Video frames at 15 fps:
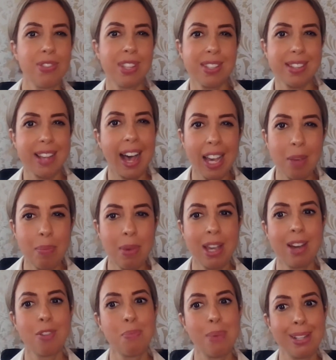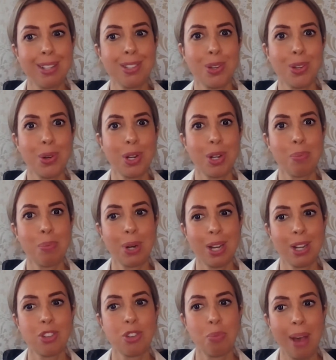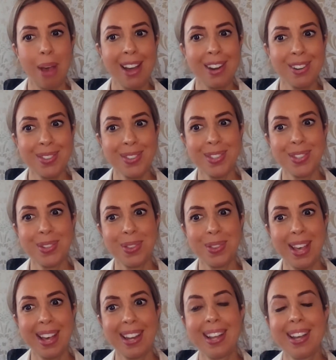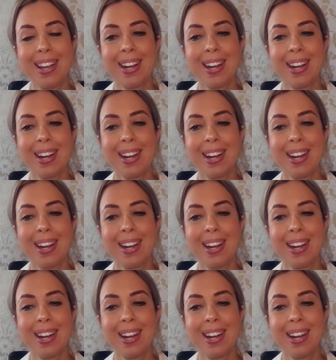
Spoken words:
the timing of melatonin production patterns so that